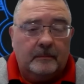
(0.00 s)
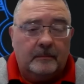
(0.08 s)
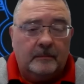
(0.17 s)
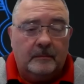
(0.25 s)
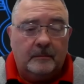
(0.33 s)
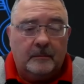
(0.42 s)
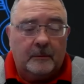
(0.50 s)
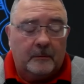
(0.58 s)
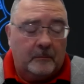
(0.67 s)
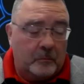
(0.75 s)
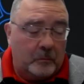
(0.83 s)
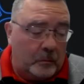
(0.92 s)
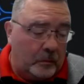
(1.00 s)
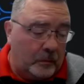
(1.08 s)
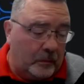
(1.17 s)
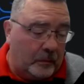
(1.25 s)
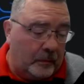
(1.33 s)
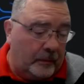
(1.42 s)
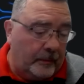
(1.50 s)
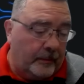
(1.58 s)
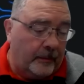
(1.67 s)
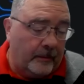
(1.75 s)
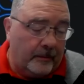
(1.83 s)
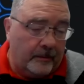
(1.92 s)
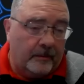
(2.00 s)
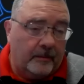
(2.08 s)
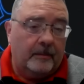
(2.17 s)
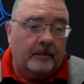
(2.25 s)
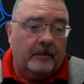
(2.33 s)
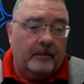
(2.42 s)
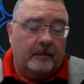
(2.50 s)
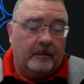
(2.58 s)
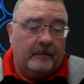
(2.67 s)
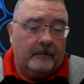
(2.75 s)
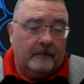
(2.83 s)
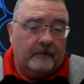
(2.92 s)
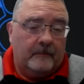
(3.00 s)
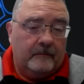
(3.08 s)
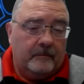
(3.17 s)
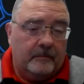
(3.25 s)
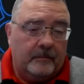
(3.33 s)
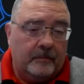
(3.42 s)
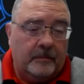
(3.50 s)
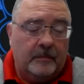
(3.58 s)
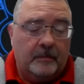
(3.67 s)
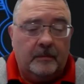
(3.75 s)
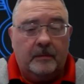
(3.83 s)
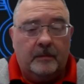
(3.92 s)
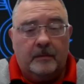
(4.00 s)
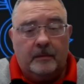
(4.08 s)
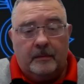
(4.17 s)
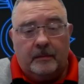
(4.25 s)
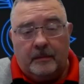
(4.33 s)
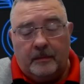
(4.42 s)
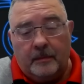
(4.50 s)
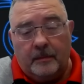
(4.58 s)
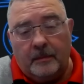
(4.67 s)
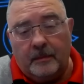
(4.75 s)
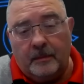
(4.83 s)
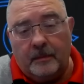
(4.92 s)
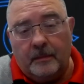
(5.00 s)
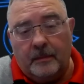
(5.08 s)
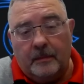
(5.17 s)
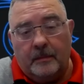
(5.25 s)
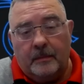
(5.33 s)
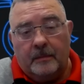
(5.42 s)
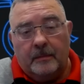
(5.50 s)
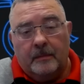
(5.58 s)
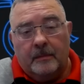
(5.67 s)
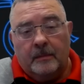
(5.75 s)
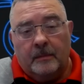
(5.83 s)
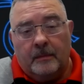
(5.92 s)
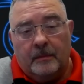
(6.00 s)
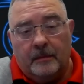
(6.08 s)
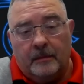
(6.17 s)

(not speaking)